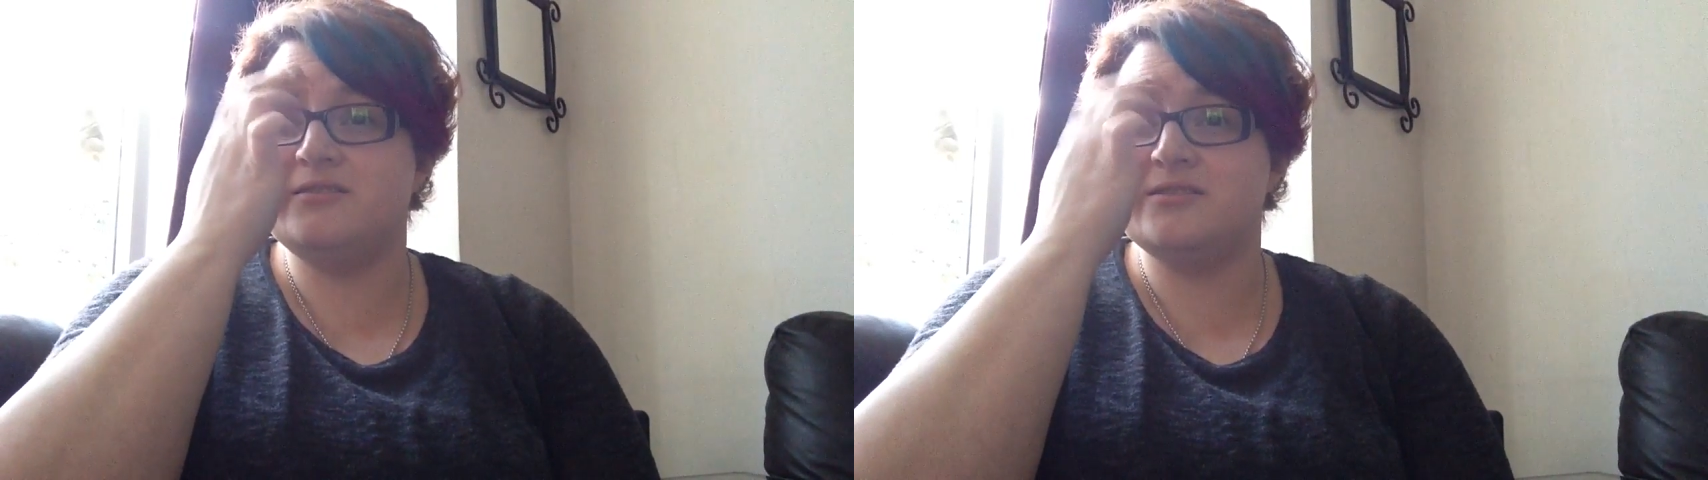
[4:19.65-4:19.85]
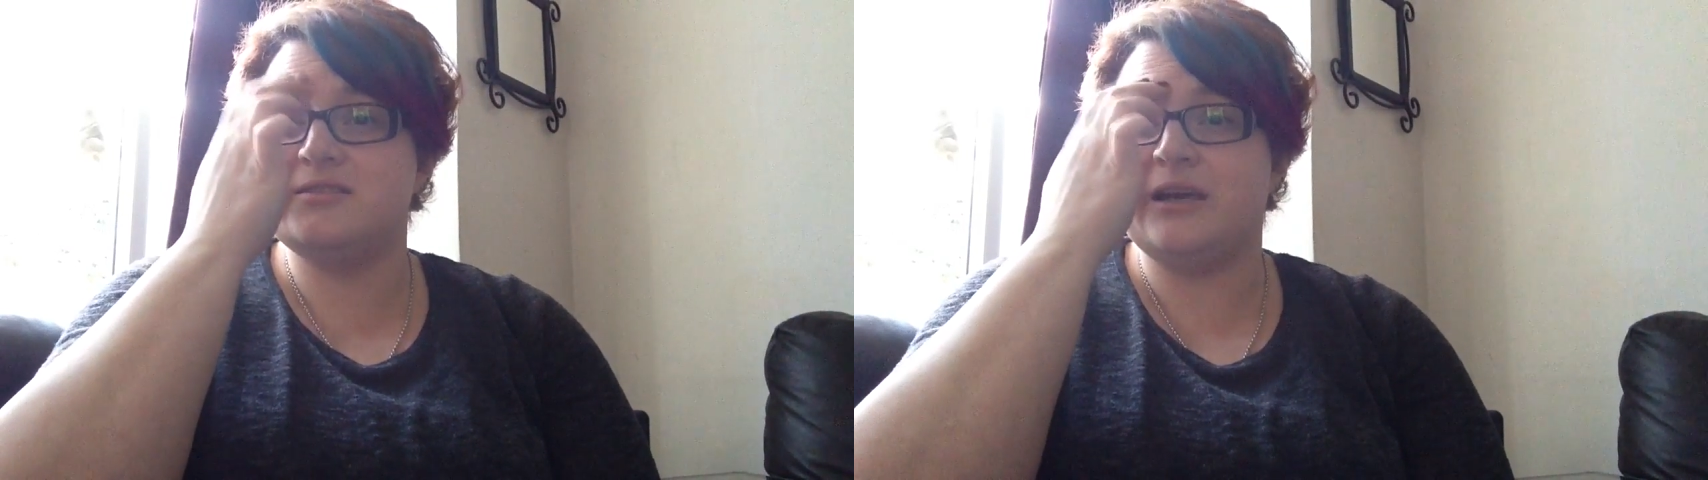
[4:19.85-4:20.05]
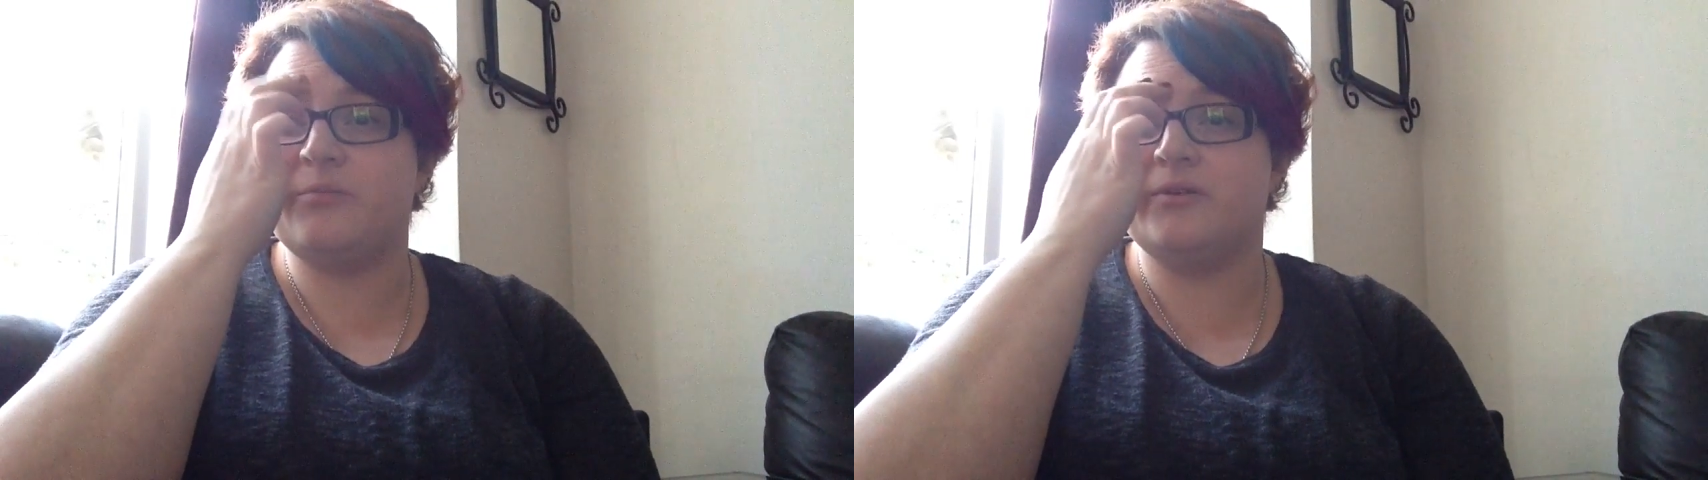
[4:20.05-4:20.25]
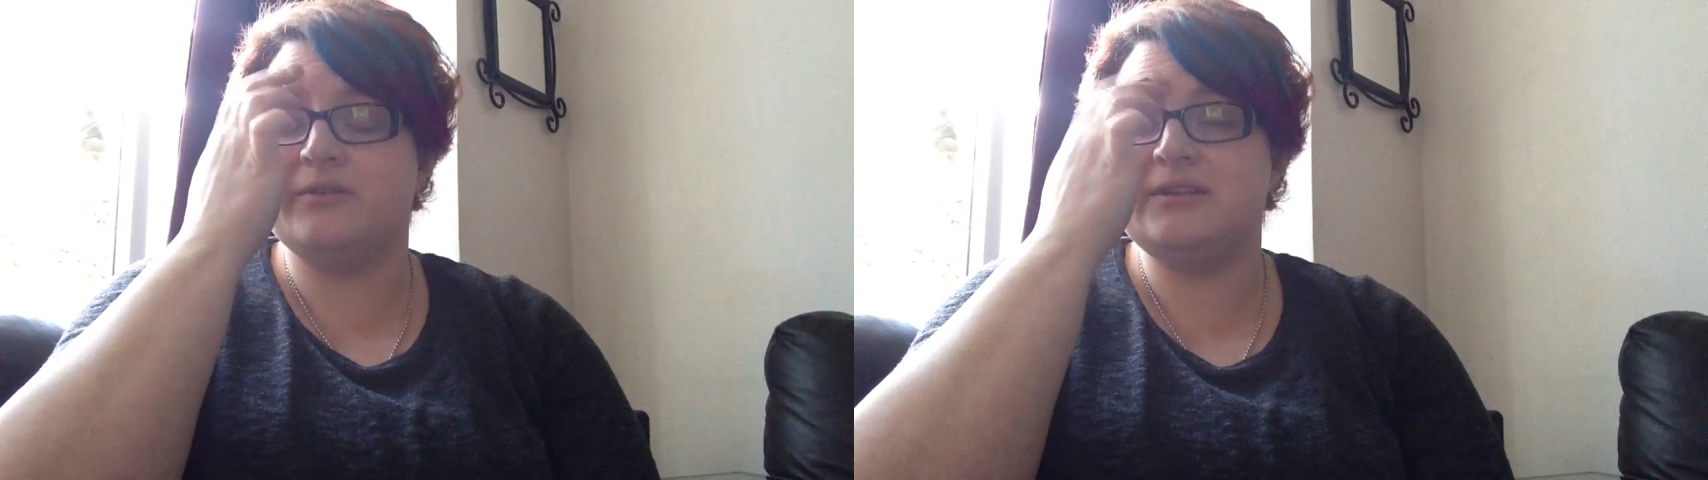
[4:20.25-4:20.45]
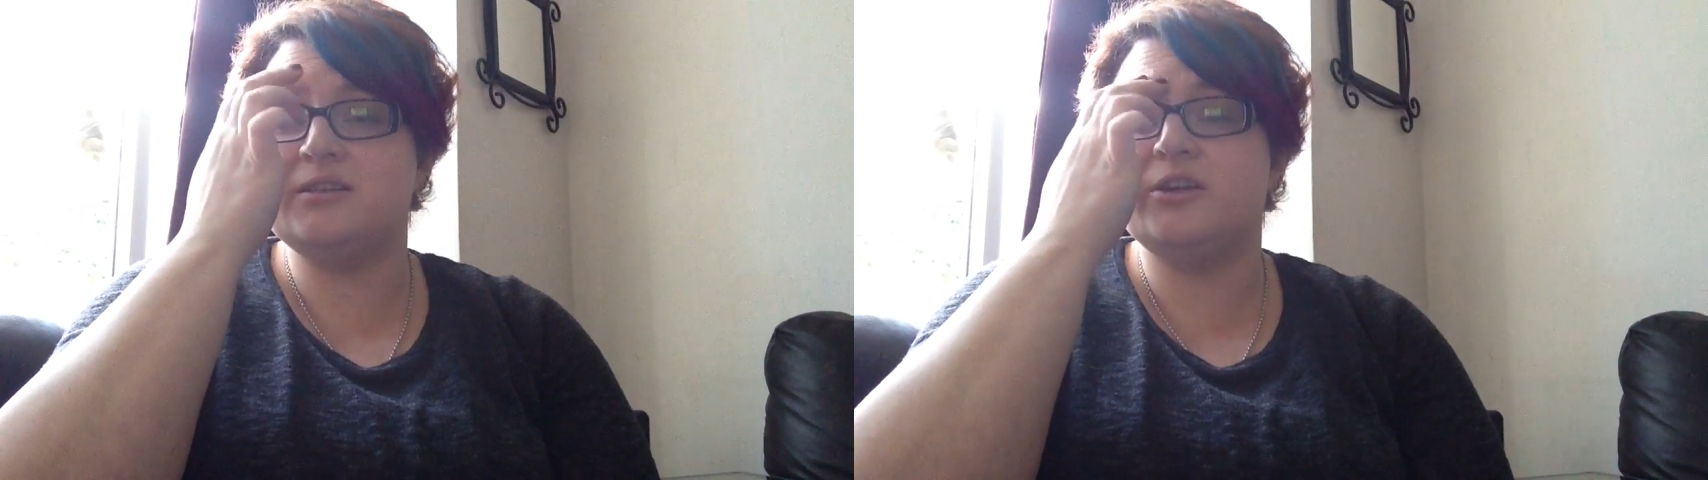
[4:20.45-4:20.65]
just tap on
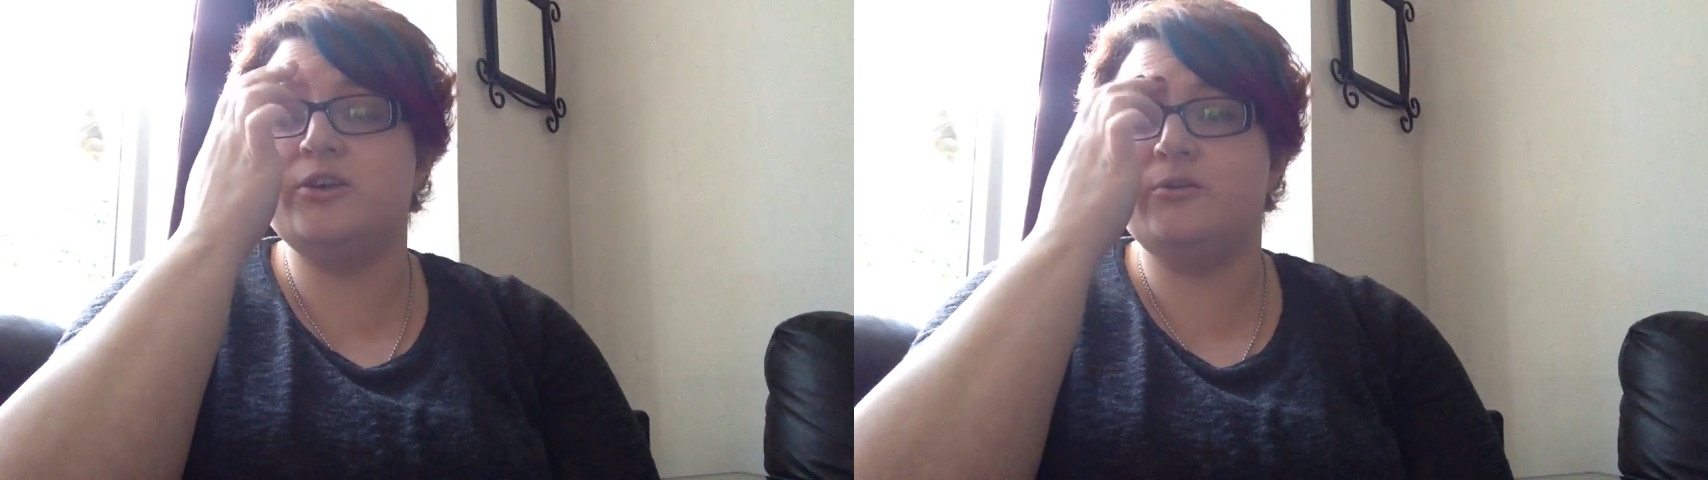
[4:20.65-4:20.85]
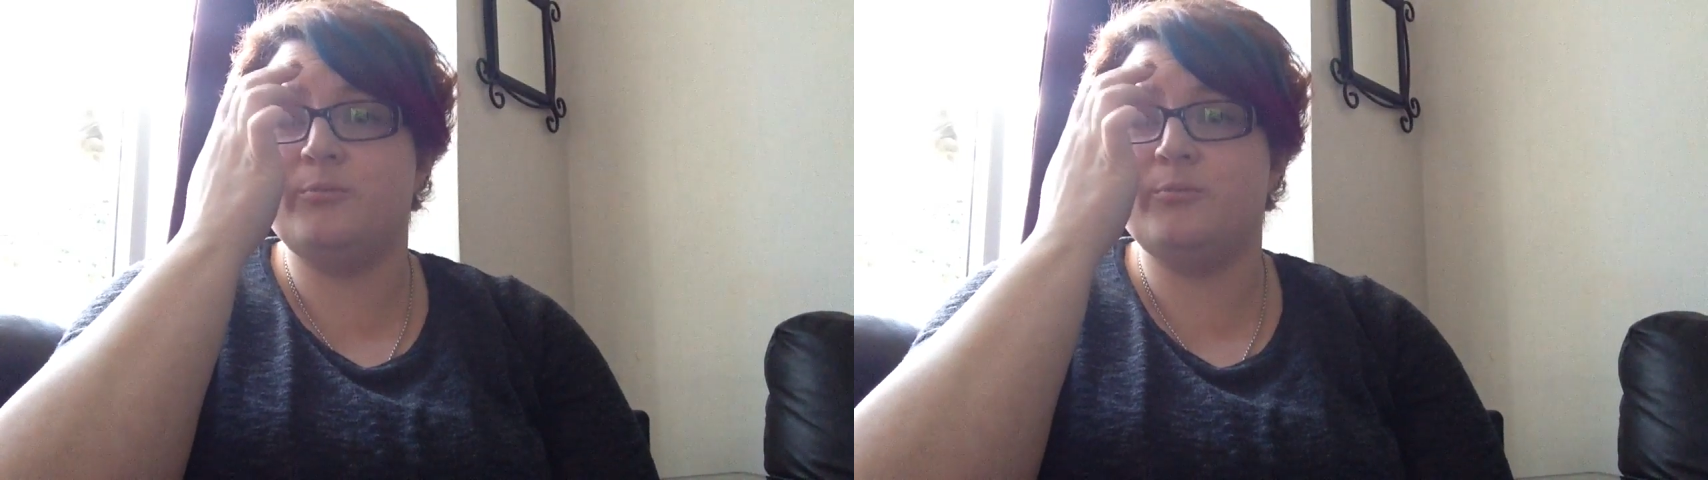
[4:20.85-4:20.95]
this acute